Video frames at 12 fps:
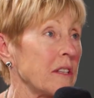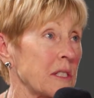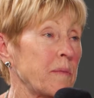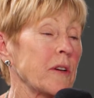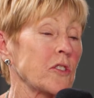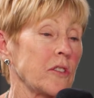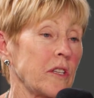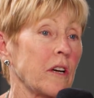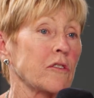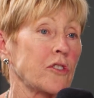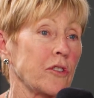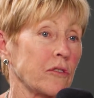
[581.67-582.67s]
especially
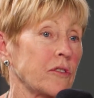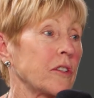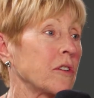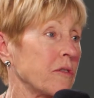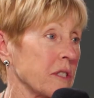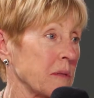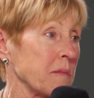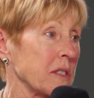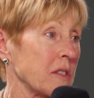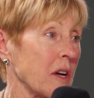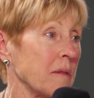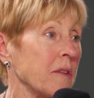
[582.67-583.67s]
young children at
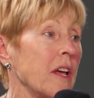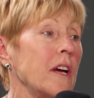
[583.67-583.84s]
christmas time